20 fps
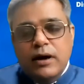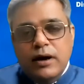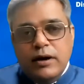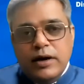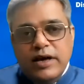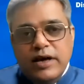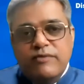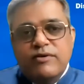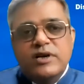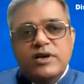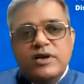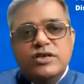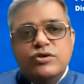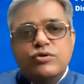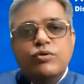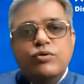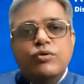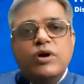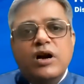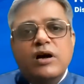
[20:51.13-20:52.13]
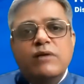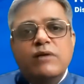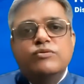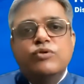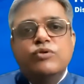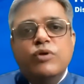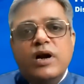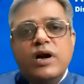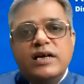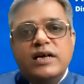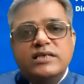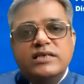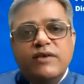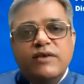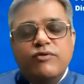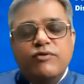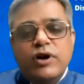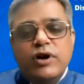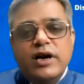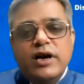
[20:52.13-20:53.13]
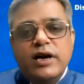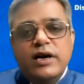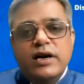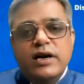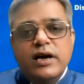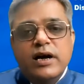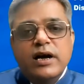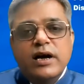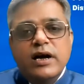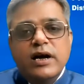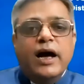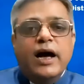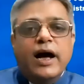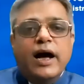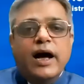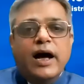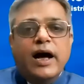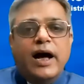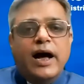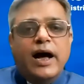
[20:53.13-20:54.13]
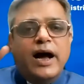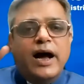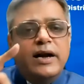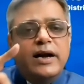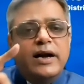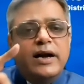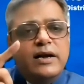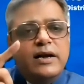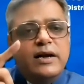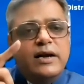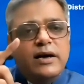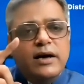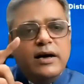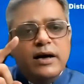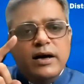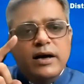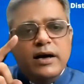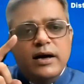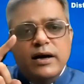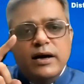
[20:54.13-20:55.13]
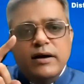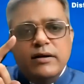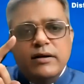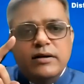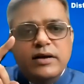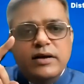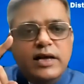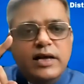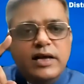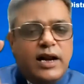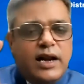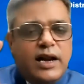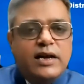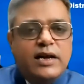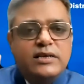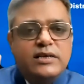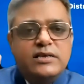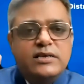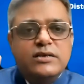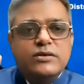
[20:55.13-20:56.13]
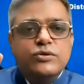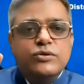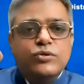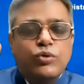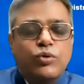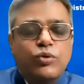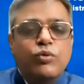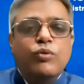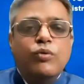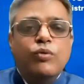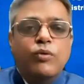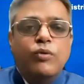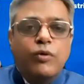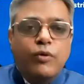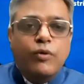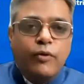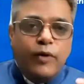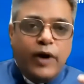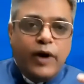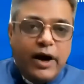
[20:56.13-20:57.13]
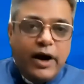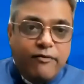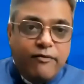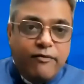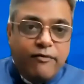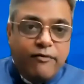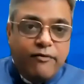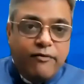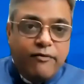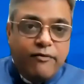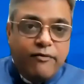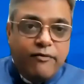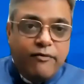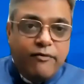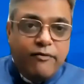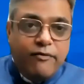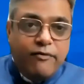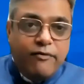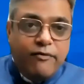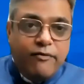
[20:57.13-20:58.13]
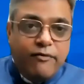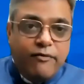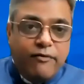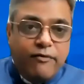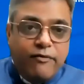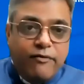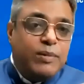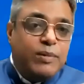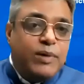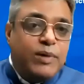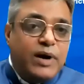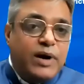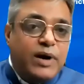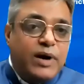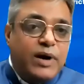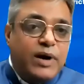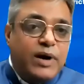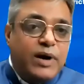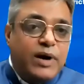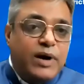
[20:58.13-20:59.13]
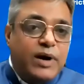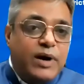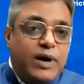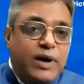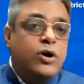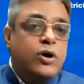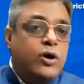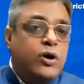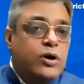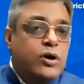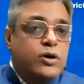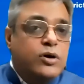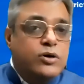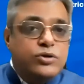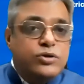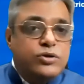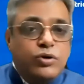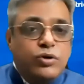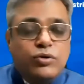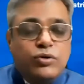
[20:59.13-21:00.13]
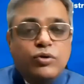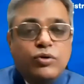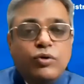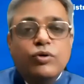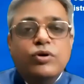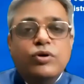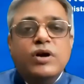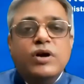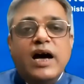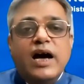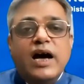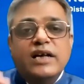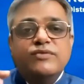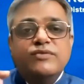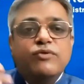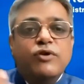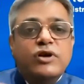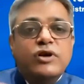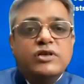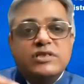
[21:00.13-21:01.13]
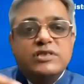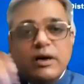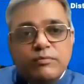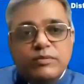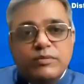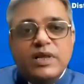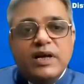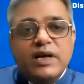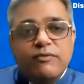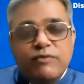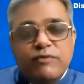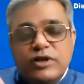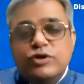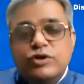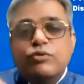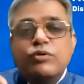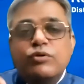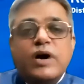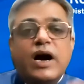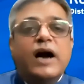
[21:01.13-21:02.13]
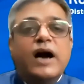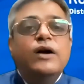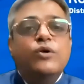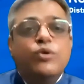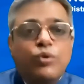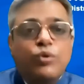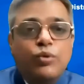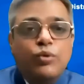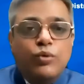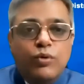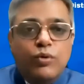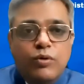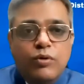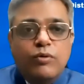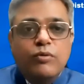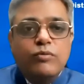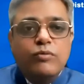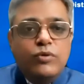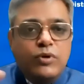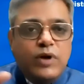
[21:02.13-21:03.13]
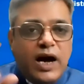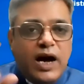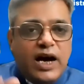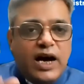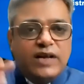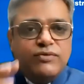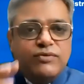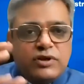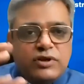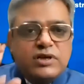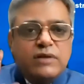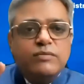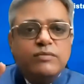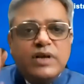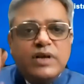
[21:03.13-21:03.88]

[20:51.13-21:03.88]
events to clubs who are asking for it. And DRRs do evaluate your capabilities also. So don't ask for something which you can't do. Ask for something